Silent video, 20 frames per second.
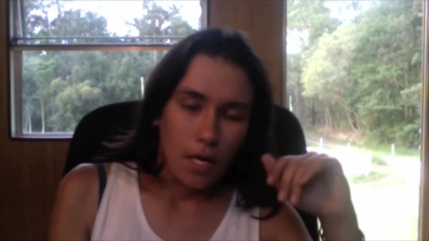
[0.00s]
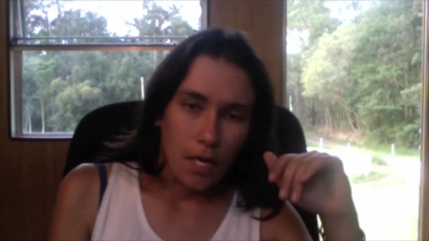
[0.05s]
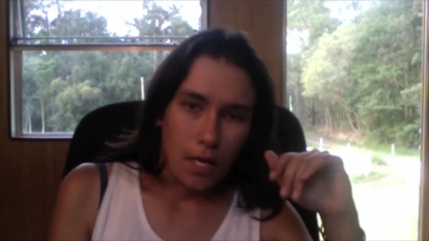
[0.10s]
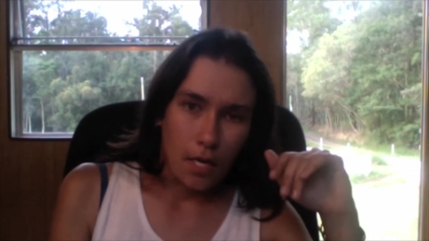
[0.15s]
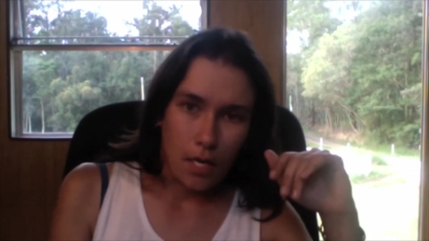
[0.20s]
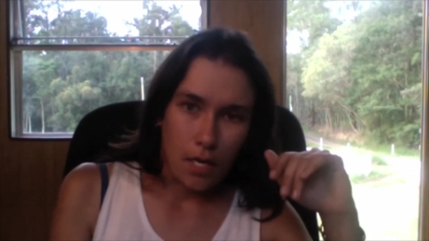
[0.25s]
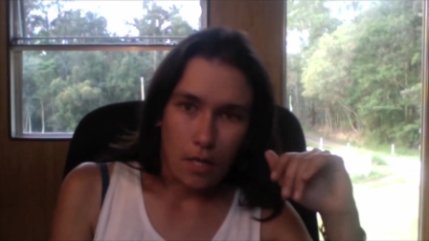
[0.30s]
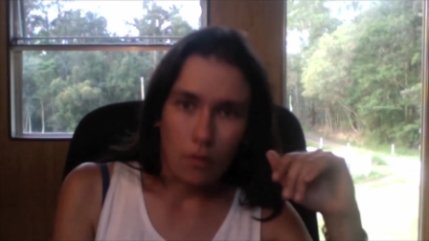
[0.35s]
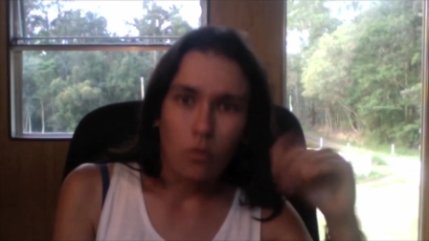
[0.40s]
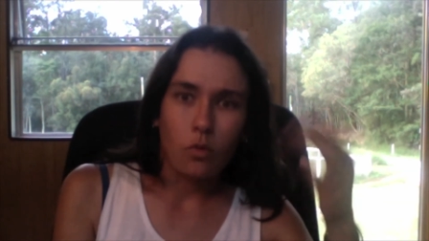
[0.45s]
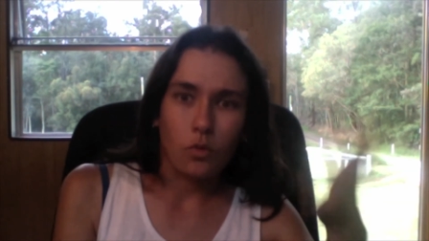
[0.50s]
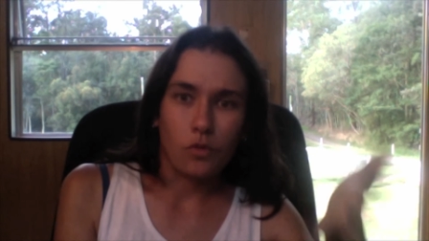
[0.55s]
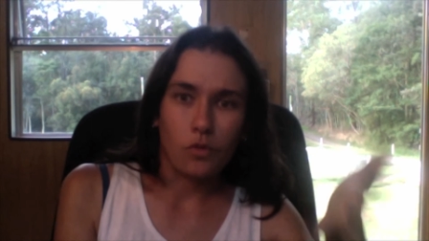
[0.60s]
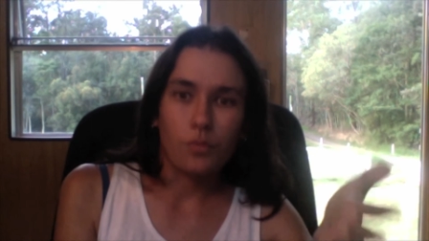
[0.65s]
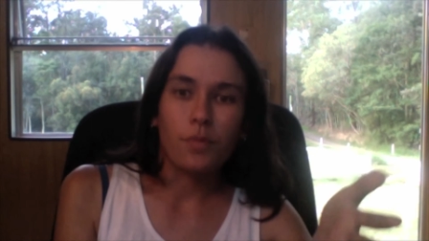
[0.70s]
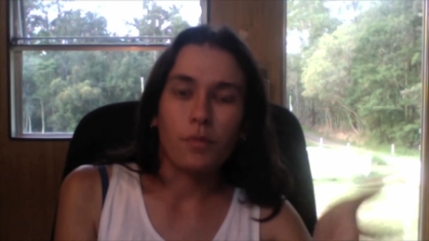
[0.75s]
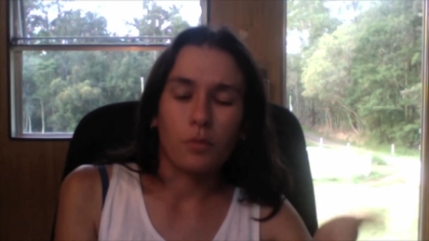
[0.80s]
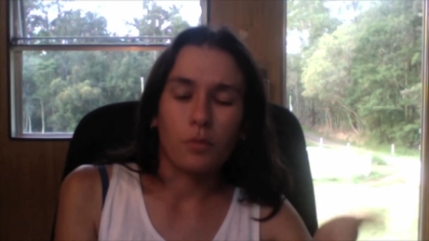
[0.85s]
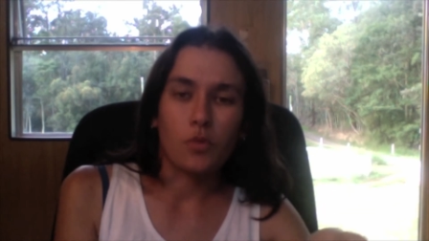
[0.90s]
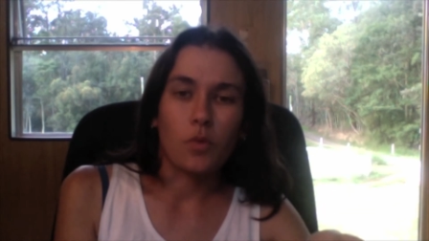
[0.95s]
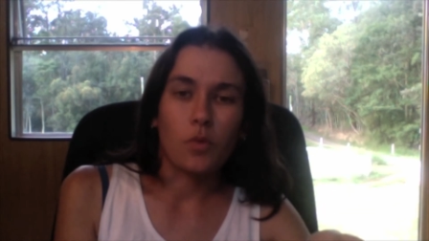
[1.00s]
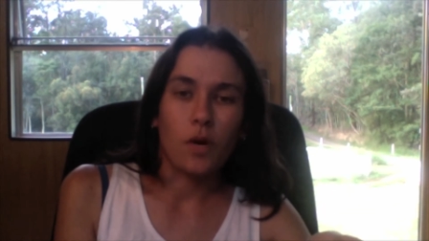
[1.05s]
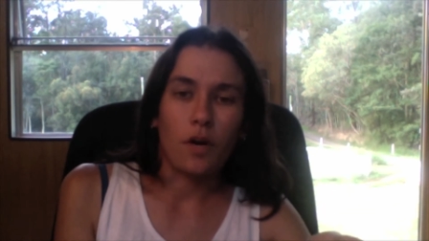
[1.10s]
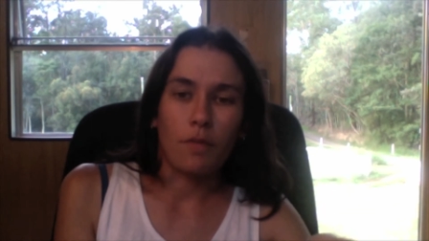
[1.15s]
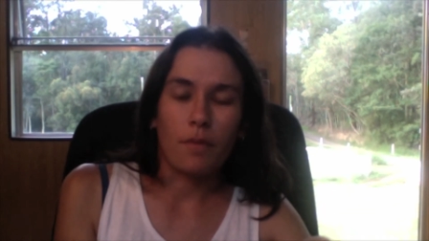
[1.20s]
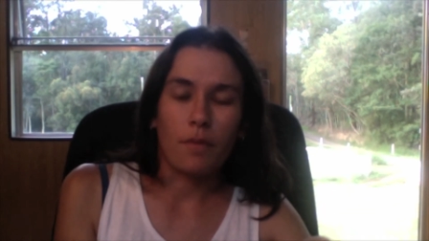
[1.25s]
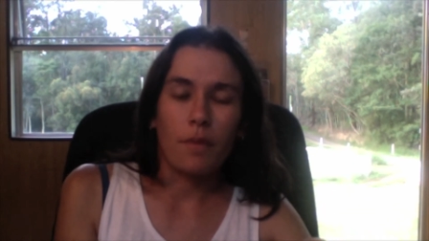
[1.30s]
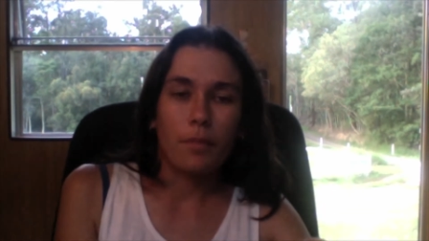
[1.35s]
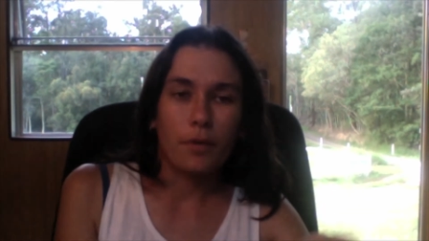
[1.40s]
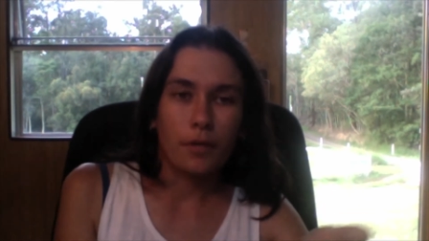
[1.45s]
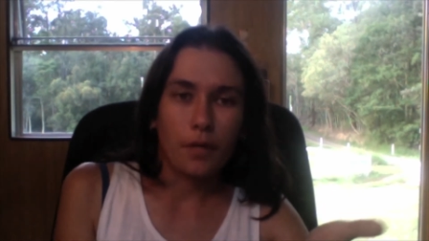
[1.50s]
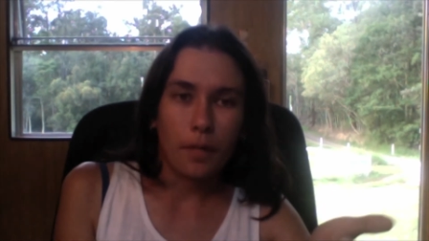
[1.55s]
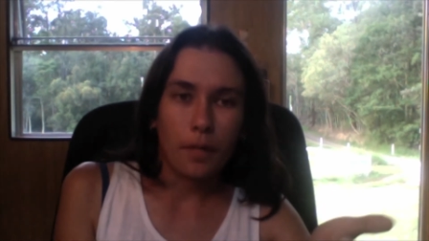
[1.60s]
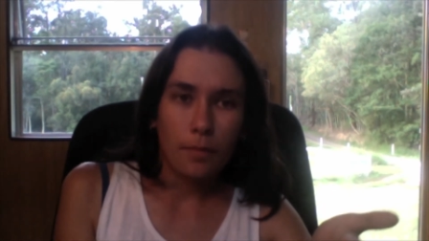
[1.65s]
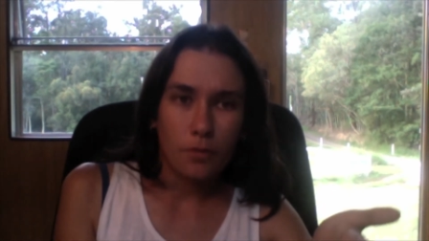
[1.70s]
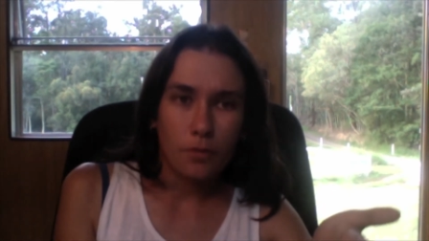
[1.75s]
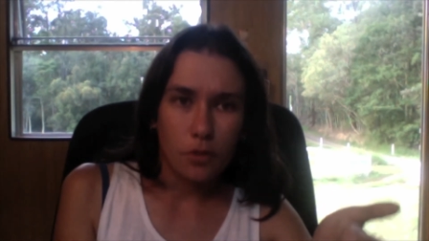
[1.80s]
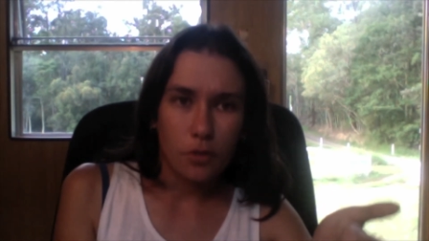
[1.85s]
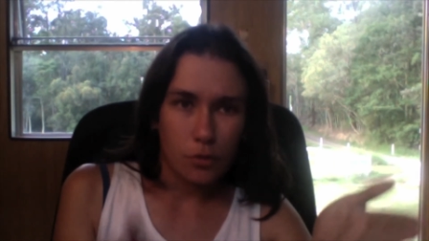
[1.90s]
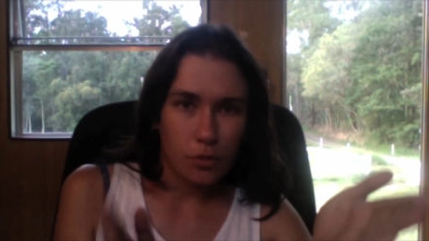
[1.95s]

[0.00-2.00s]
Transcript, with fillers: And well, it's pretty much where I remembered up to.